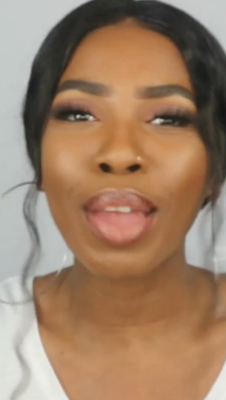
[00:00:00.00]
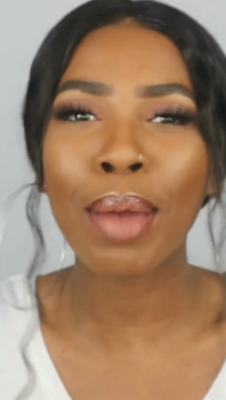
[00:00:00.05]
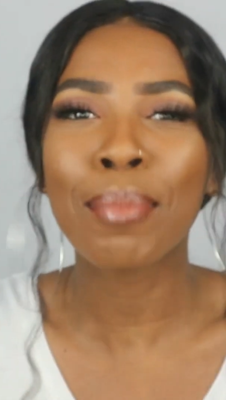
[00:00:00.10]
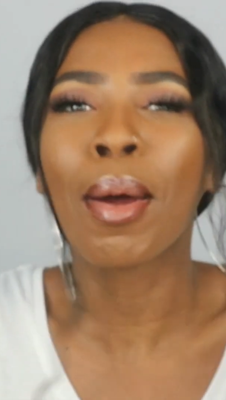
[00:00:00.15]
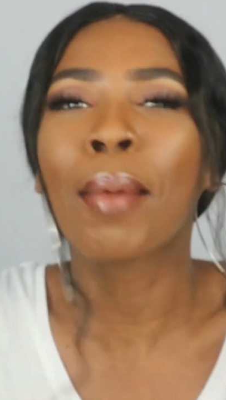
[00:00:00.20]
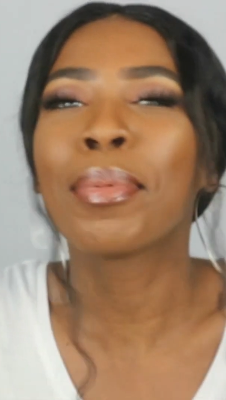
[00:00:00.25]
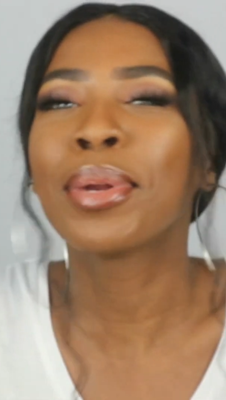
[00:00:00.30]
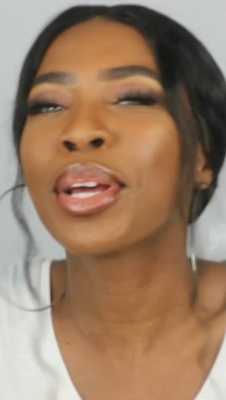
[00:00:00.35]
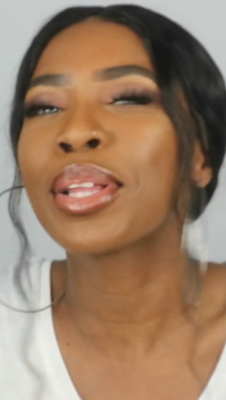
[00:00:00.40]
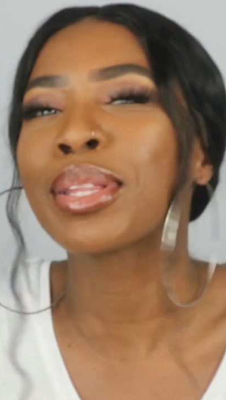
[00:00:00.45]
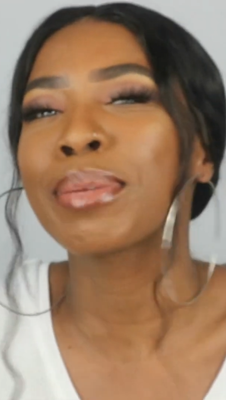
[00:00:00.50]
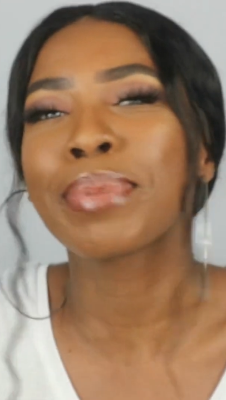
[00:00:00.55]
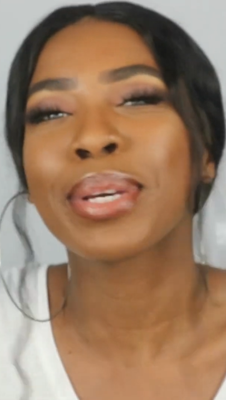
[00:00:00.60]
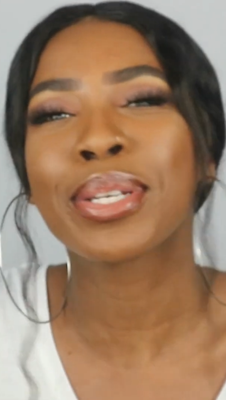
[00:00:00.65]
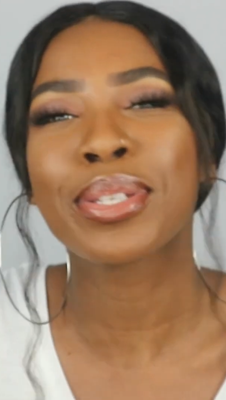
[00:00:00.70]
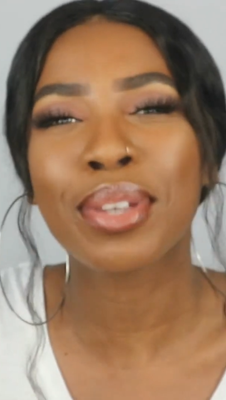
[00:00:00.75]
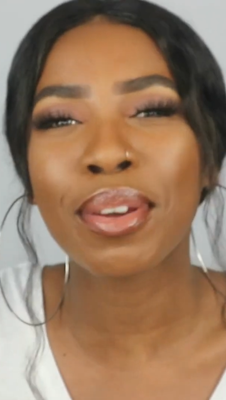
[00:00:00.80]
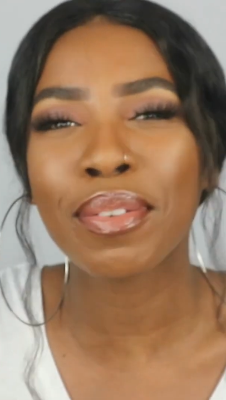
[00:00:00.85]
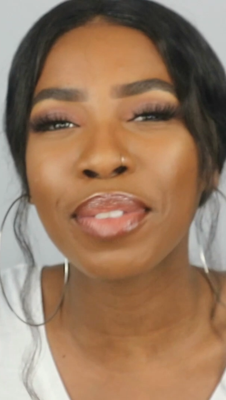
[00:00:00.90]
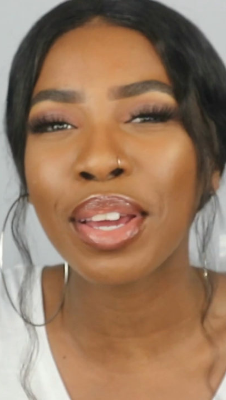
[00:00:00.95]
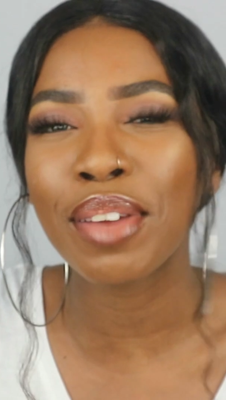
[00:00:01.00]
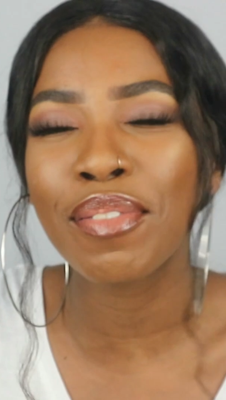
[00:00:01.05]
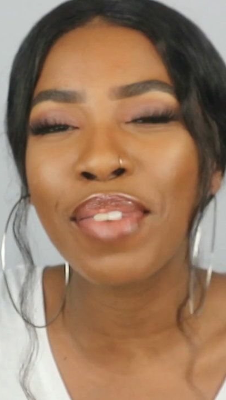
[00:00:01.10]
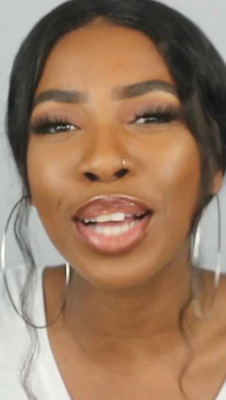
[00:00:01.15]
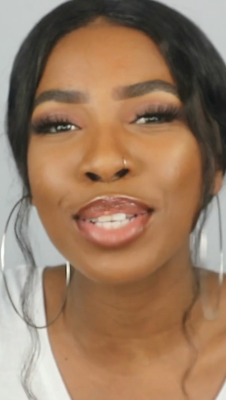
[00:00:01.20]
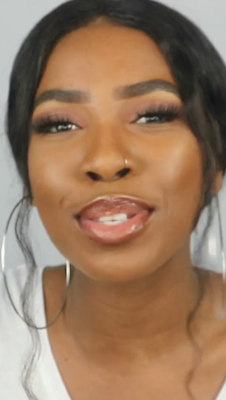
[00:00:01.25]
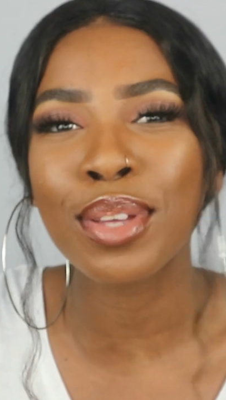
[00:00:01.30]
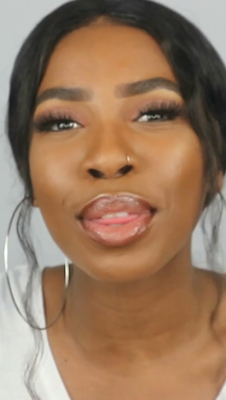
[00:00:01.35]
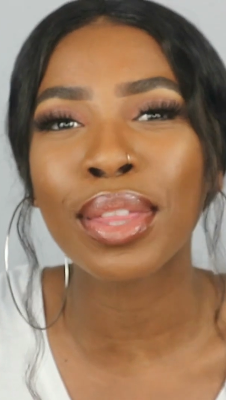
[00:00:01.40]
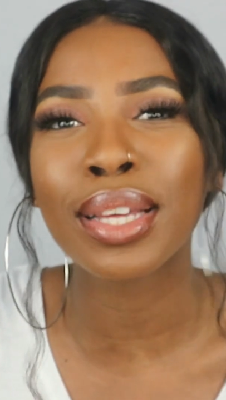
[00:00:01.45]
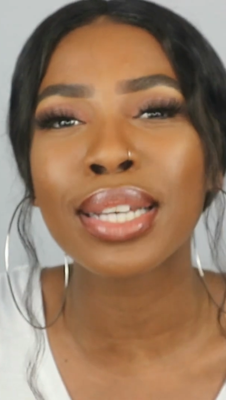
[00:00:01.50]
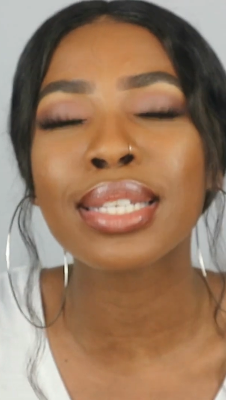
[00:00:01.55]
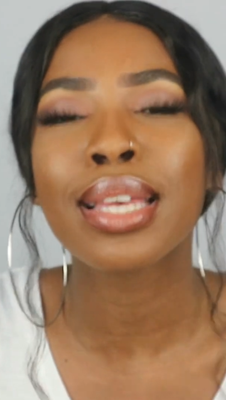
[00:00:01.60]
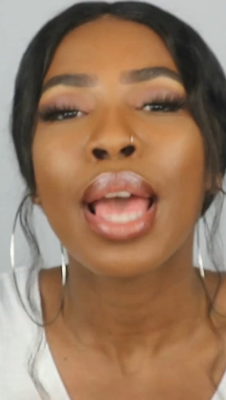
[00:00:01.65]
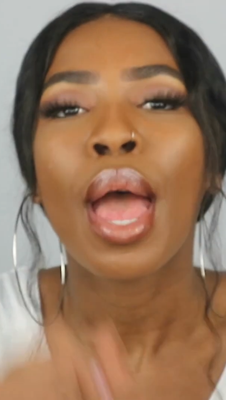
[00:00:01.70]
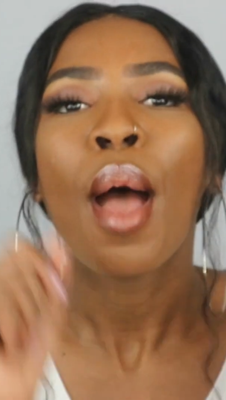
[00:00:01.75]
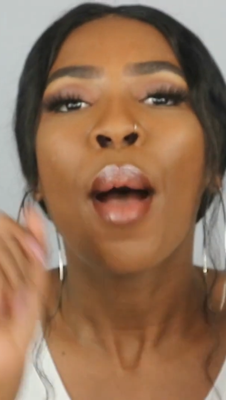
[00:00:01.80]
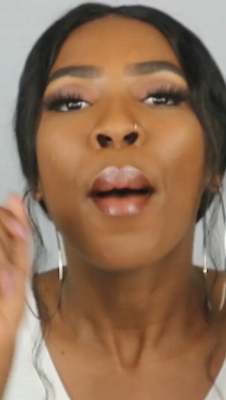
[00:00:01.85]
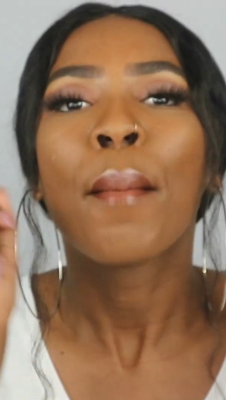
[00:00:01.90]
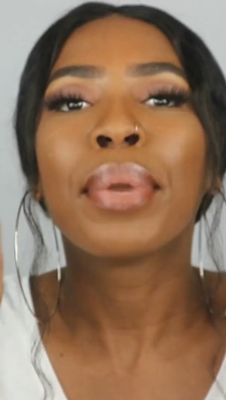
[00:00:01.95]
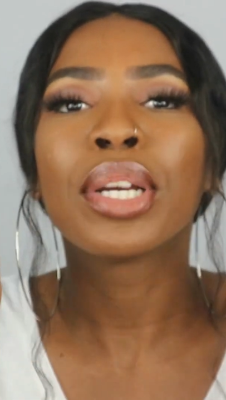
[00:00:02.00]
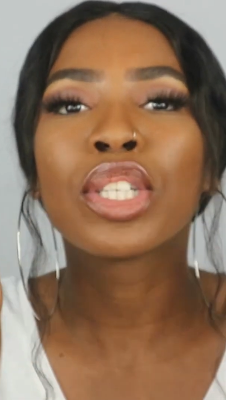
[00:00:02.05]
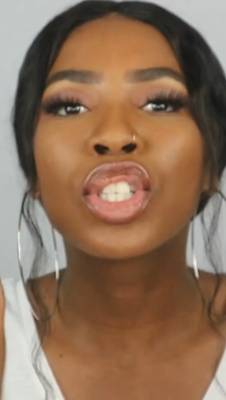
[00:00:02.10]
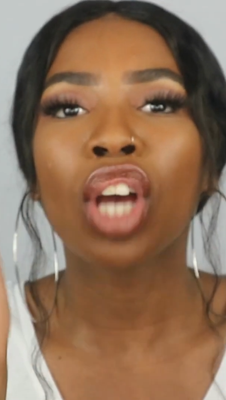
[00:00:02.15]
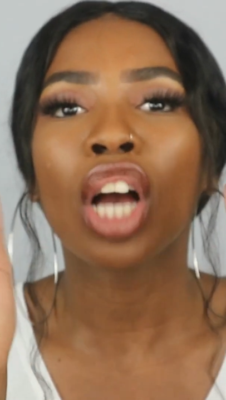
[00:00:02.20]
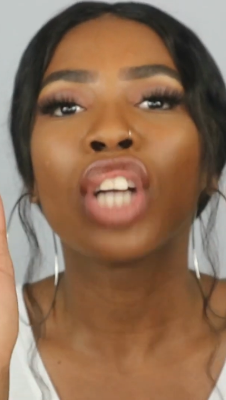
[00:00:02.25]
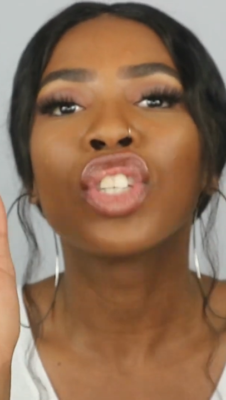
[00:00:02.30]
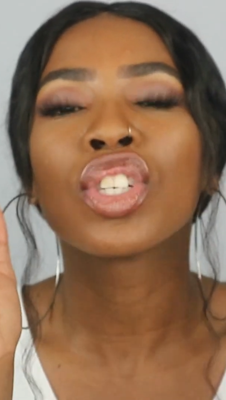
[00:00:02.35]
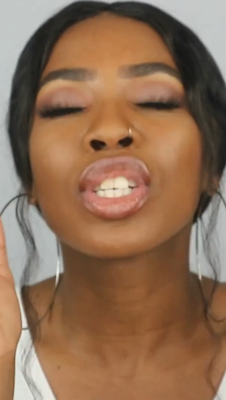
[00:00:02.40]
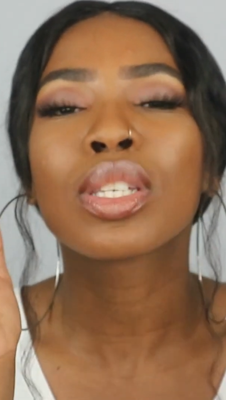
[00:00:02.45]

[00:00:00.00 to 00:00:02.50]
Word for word: I'm probably not the best to give the advice on this, but yeah,